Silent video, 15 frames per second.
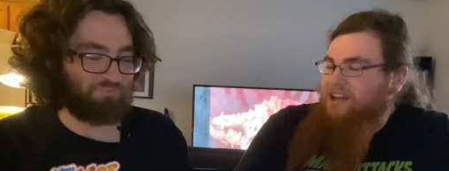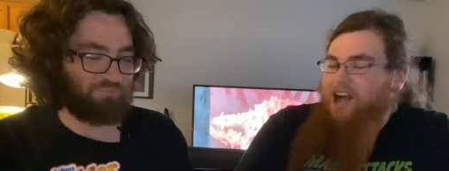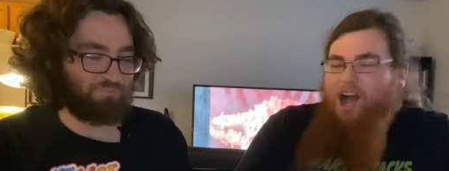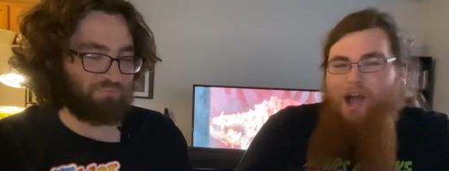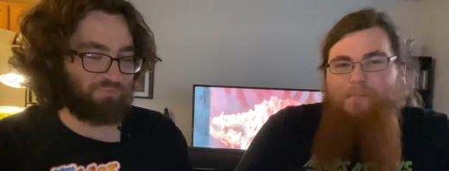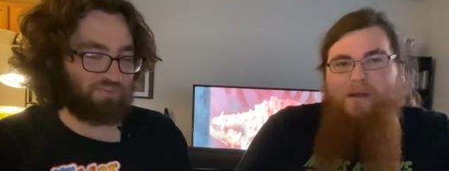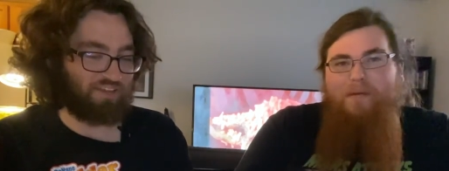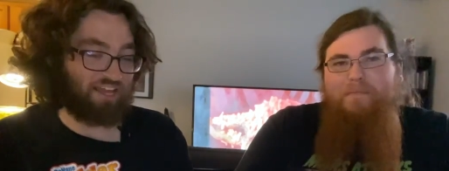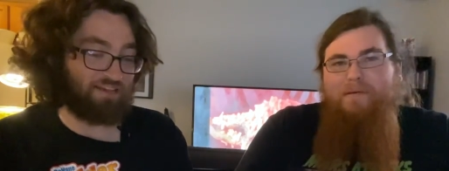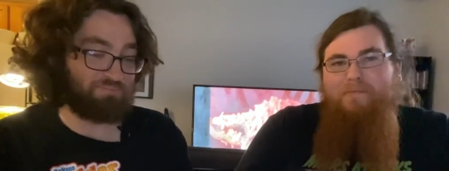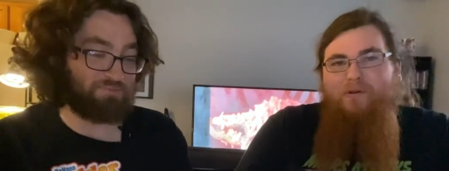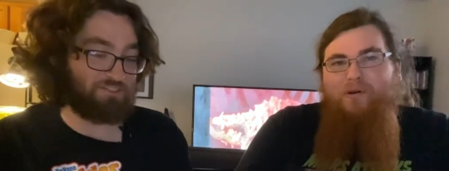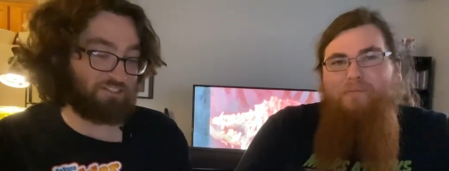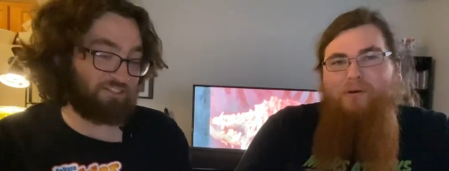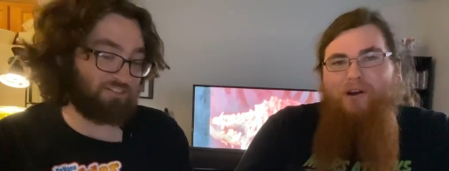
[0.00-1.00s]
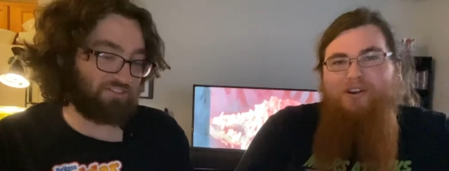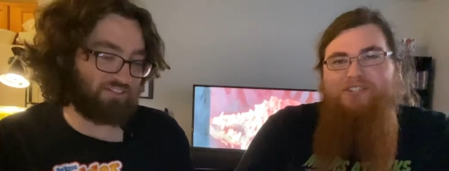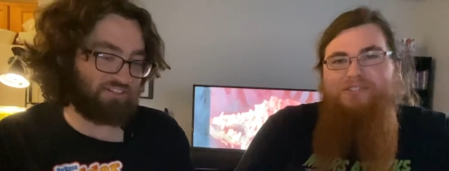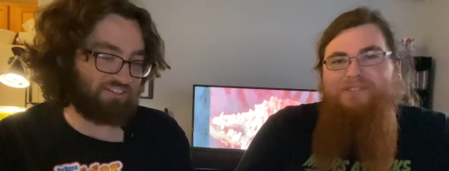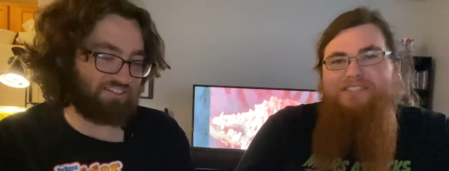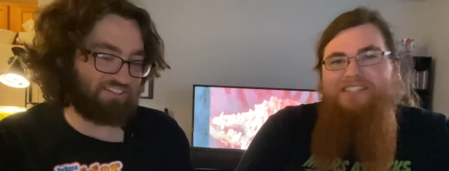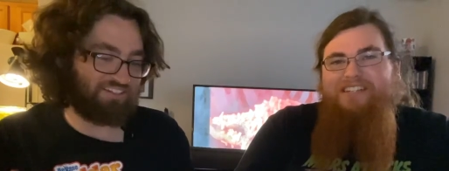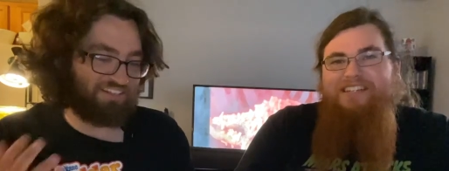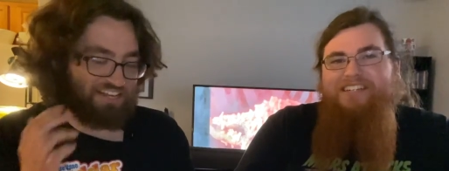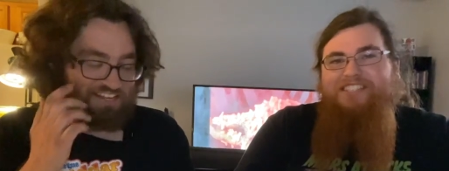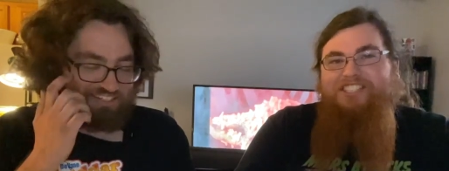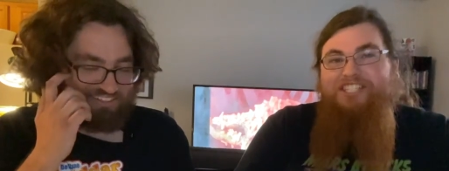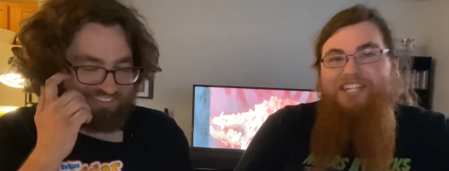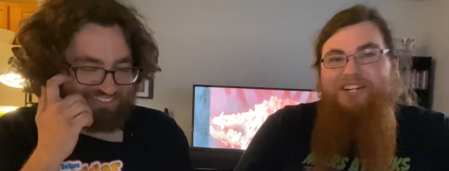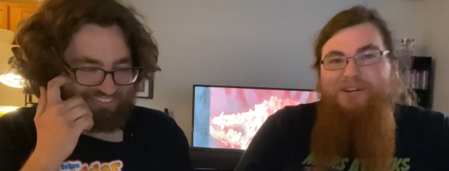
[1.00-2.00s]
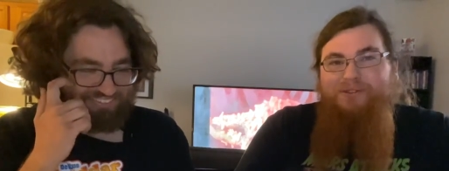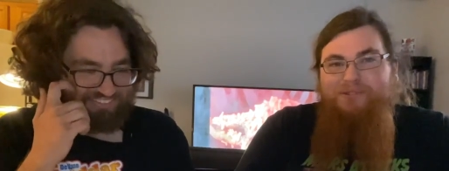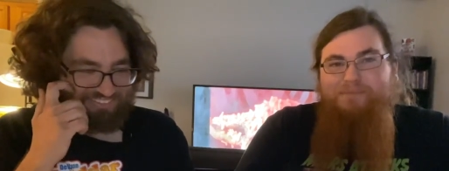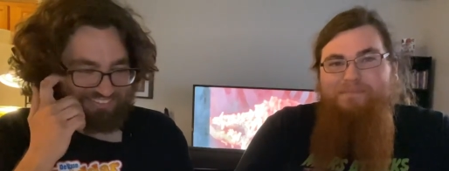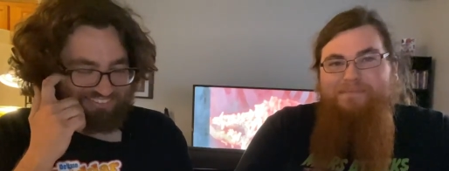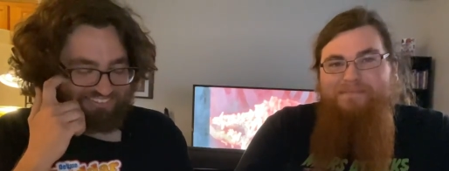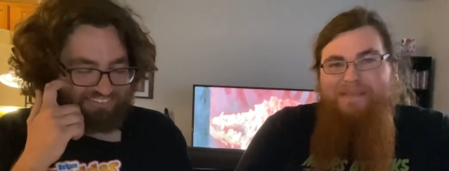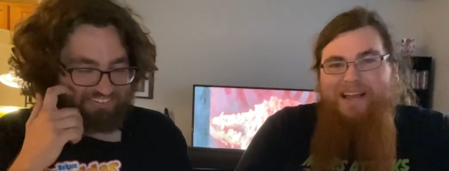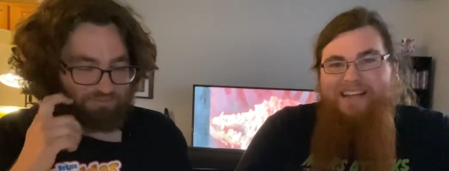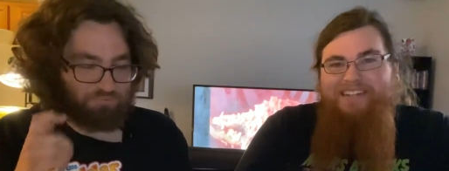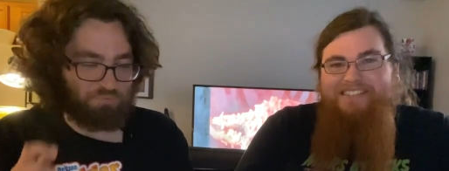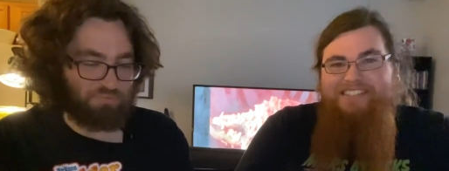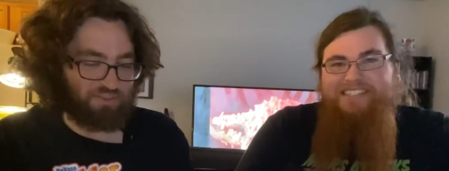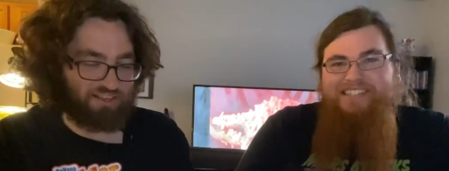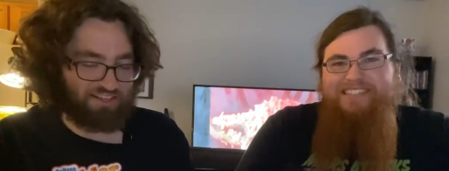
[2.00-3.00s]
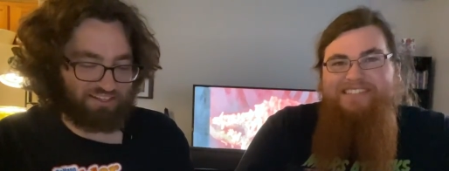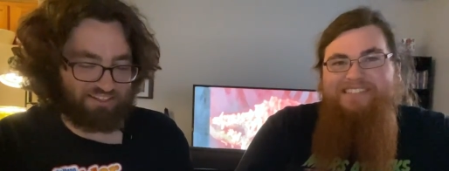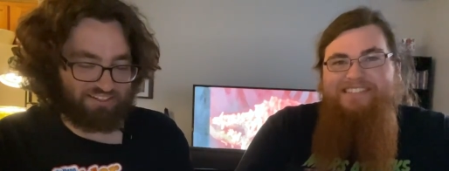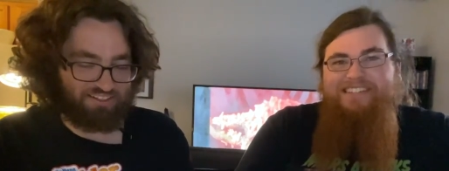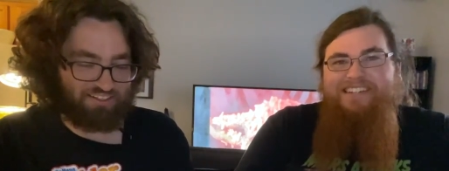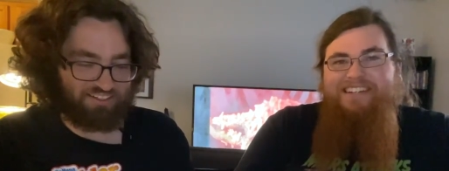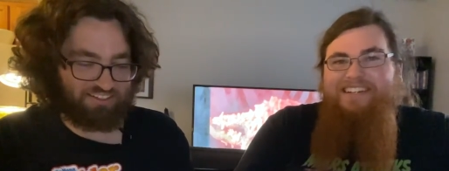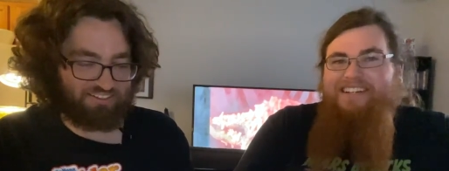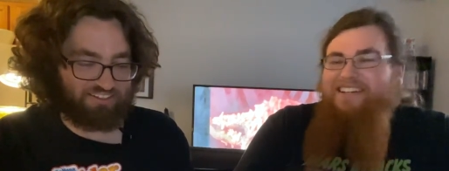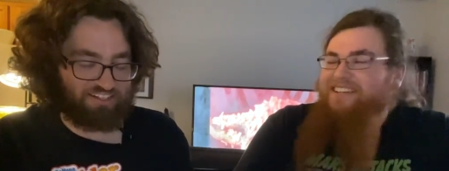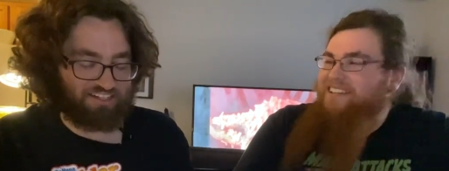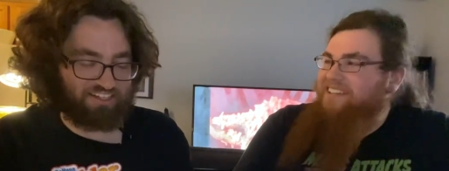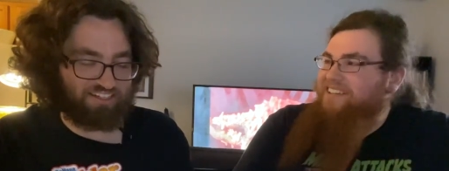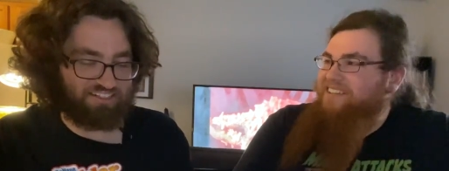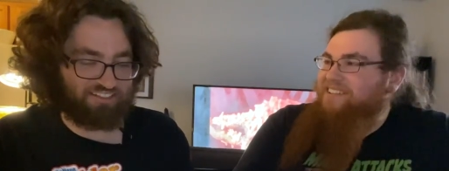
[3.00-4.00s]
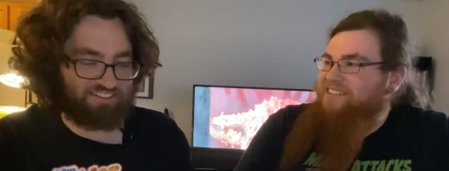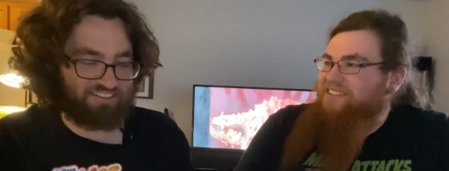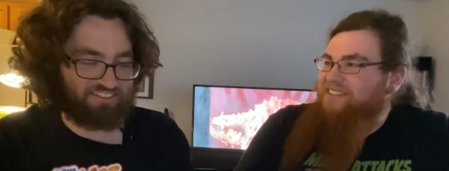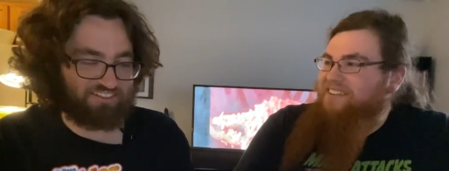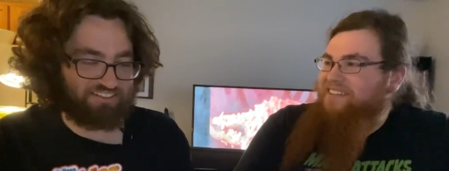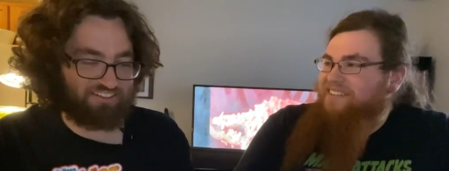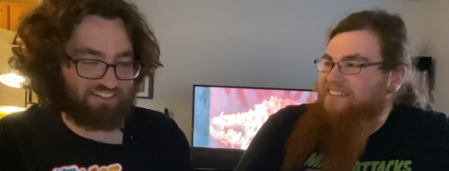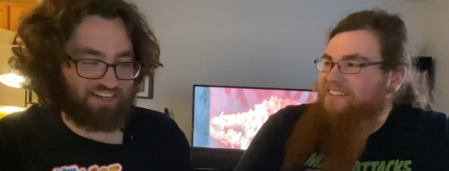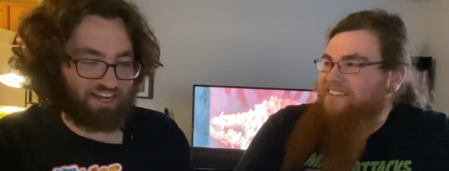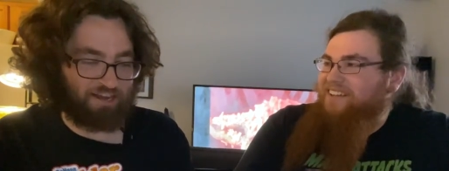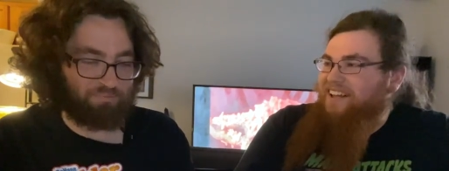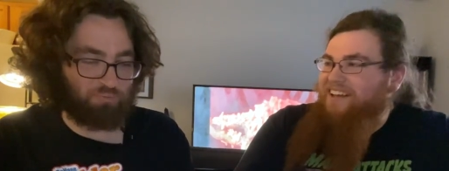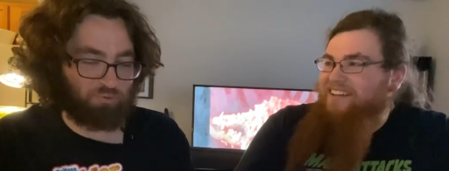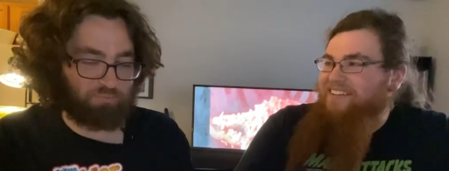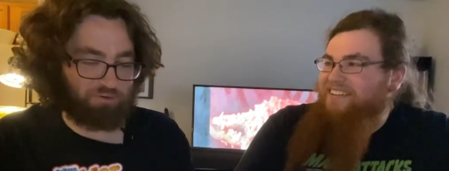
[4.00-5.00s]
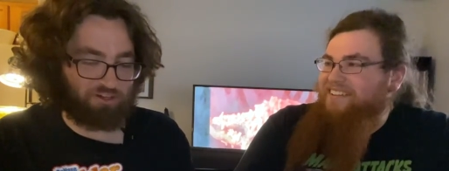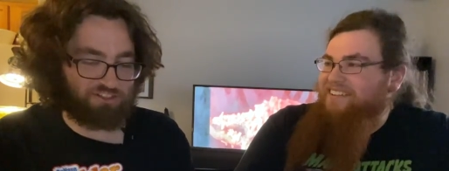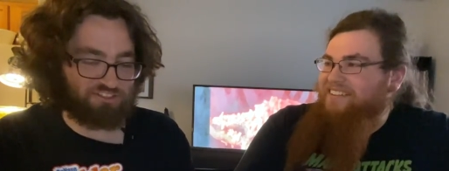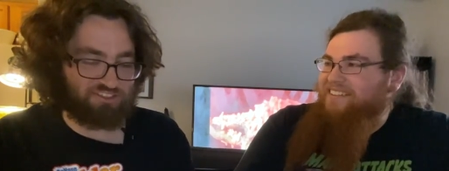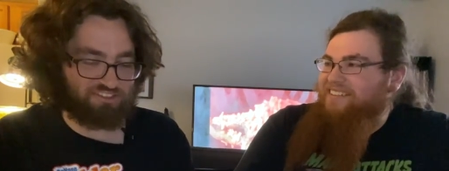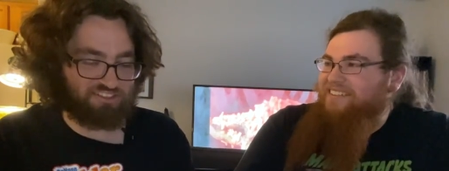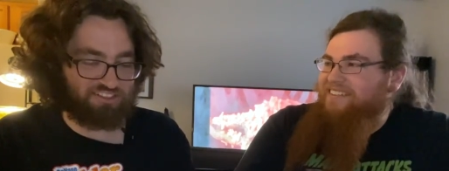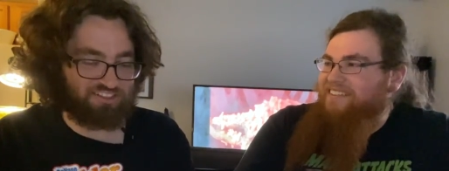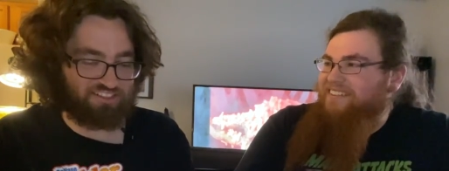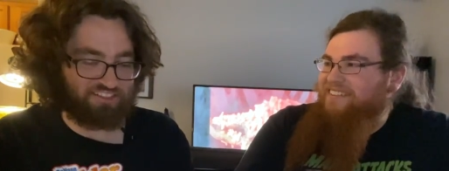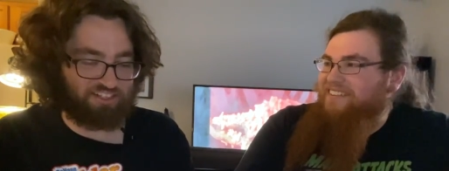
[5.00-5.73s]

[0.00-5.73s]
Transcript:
Speaker 1: I might be more partial to the Cheetos mac and cheese.
Speaker 2: Yeah, I'm yeah. more partial to the